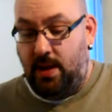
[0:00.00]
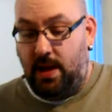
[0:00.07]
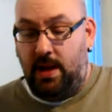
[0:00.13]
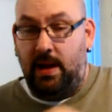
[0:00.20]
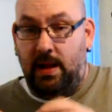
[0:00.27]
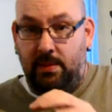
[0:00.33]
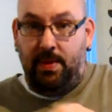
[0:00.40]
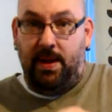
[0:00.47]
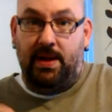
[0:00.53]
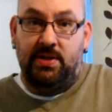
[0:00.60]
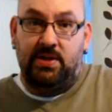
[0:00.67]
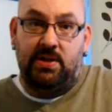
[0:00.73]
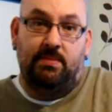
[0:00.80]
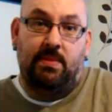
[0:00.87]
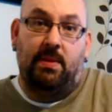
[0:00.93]
and I'll
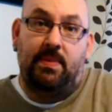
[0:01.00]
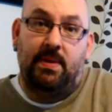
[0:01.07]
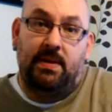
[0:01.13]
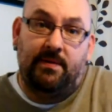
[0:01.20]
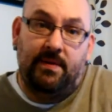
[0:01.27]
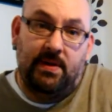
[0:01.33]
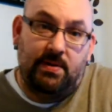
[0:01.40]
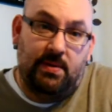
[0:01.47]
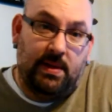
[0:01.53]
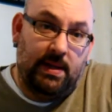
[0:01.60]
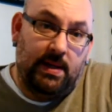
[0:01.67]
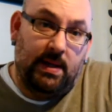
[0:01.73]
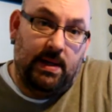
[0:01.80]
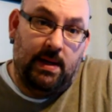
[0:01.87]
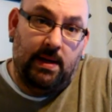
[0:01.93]
package them up
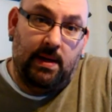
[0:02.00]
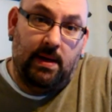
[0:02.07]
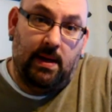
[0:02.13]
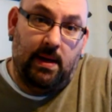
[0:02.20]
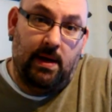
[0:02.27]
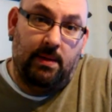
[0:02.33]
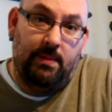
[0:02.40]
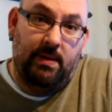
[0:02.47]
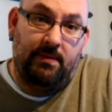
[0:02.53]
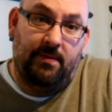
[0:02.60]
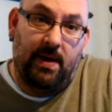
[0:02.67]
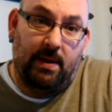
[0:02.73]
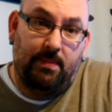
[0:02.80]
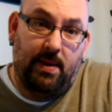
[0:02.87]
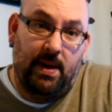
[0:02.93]
individually in
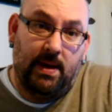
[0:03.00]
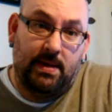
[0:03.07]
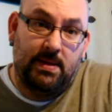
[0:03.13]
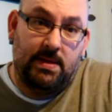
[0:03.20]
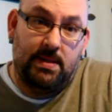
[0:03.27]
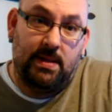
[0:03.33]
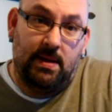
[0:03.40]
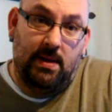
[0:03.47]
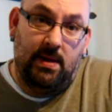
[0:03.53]
vac packs,